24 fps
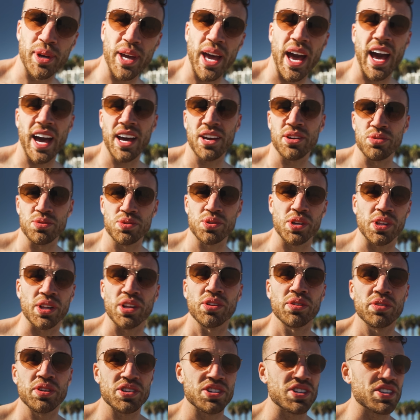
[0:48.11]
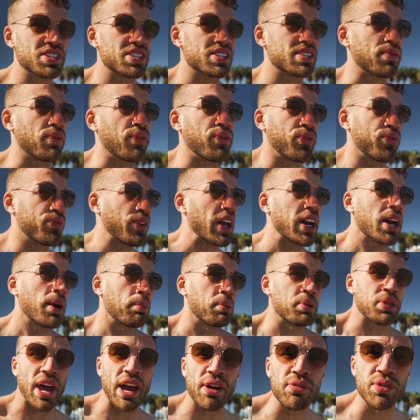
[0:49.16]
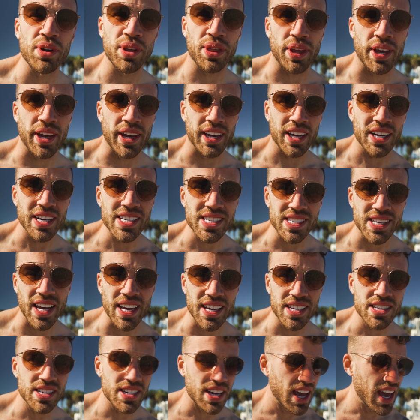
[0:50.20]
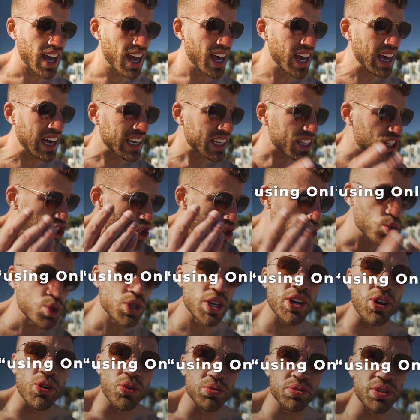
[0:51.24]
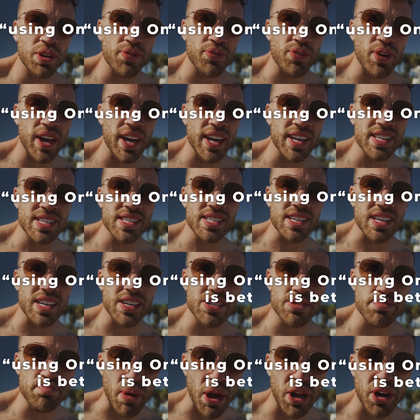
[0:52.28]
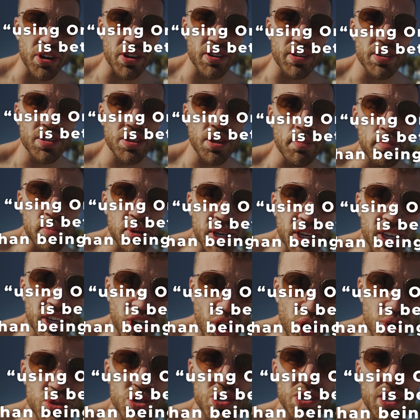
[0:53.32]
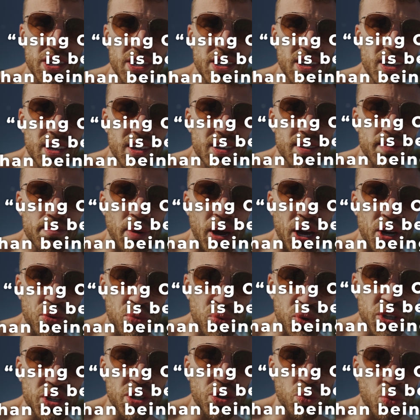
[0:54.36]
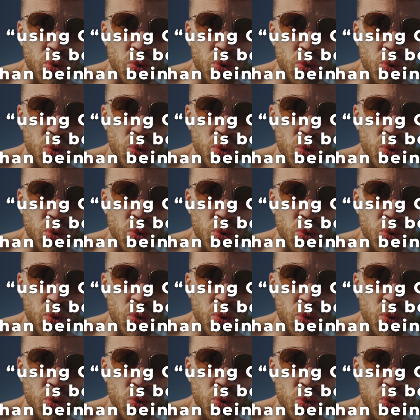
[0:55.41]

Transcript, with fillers: a guy who's clearly just fed up with everything, and he says, using OnlyFans is better than being ghosted by real